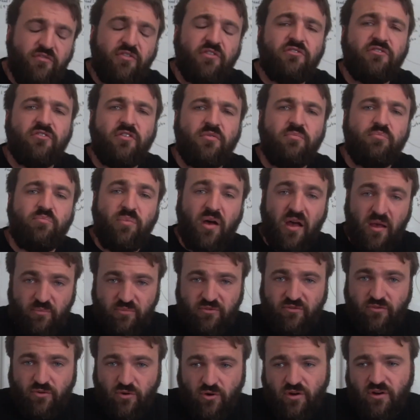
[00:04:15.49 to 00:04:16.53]
So well, that'll
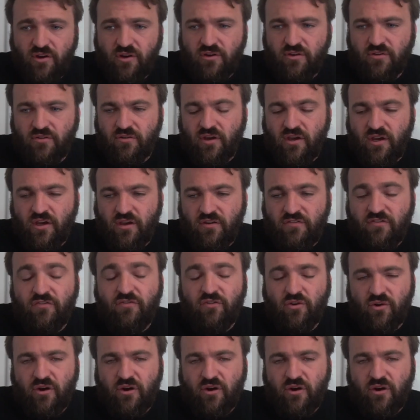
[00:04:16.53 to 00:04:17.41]
be it for this video, guys.